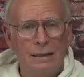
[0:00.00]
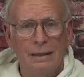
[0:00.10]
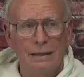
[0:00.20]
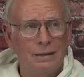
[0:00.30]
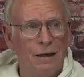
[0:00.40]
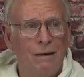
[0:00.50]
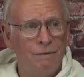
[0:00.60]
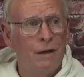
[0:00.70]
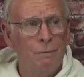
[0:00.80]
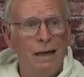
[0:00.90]
It's not
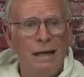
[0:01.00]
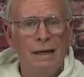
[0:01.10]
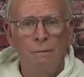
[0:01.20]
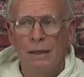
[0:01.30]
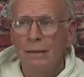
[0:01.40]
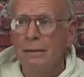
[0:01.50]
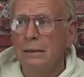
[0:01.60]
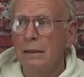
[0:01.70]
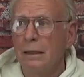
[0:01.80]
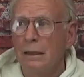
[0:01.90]
very big, but
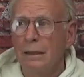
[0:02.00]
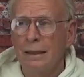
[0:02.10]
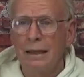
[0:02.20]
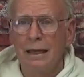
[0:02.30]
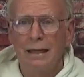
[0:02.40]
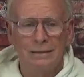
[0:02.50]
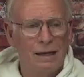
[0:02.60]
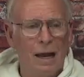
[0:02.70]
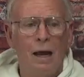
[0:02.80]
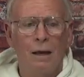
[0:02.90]
it's
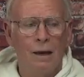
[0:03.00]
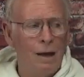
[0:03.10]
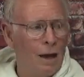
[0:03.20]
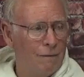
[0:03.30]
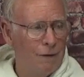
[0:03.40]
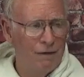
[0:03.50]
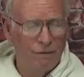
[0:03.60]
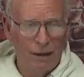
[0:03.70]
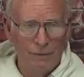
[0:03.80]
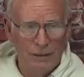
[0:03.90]
got a lot of
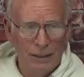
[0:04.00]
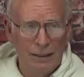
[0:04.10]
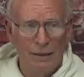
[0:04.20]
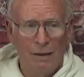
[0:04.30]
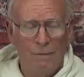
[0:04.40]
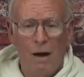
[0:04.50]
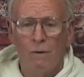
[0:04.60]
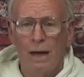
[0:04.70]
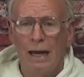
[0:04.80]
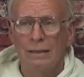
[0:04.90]
airframes in it, of
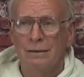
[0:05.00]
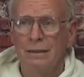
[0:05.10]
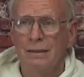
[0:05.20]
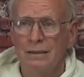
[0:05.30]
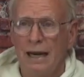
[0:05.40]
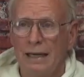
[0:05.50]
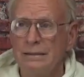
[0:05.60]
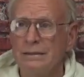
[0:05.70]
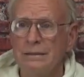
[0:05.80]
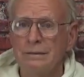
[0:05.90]
all kinds of
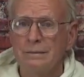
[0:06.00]
designs.